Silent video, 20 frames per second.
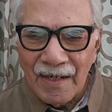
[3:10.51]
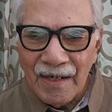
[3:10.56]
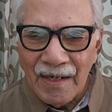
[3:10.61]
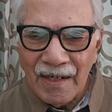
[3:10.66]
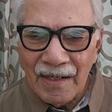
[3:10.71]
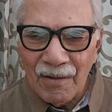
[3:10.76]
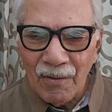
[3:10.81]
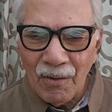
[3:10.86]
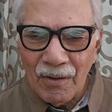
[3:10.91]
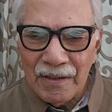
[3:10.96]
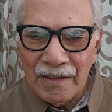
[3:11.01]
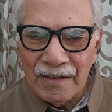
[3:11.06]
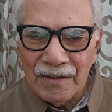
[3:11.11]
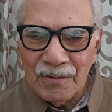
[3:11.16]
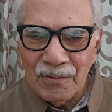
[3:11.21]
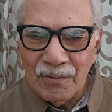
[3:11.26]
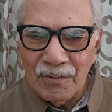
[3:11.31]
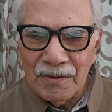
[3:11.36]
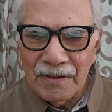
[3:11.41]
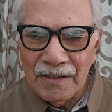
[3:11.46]
according
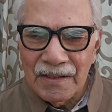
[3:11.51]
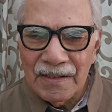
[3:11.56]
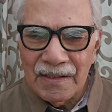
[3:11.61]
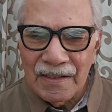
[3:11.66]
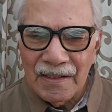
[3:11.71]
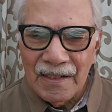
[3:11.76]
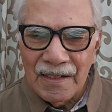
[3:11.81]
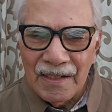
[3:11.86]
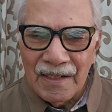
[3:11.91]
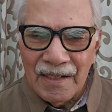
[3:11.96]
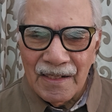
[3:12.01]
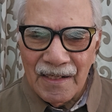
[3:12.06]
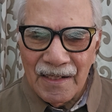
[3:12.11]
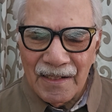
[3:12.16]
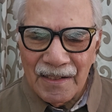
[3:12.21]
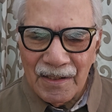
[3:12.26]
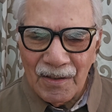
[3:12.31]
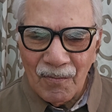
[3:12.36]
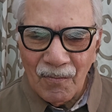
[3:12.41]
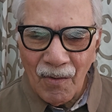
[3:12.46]
to the
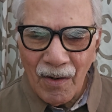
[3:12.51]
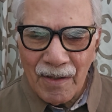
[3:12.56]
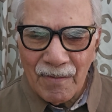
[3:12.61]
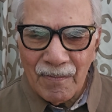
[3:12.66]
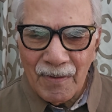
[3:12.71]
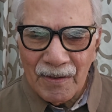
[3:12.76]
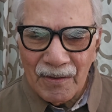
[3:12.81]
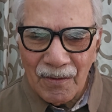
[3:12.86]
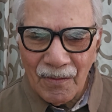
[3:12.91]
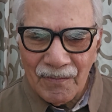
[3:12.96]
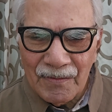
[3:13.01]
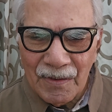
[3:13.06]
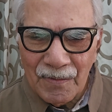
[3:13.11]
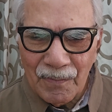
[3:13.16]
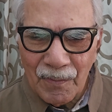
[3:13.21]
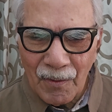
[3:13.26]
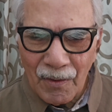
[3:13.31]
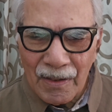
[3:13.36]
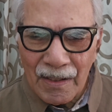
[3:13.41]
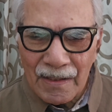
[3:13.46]
requirement of the
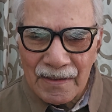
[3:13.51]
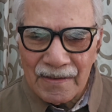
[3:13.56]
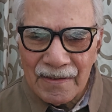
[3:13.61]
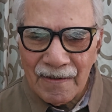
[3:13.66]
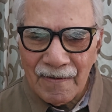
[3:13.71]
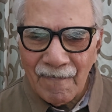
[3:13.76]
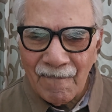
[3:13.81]
product.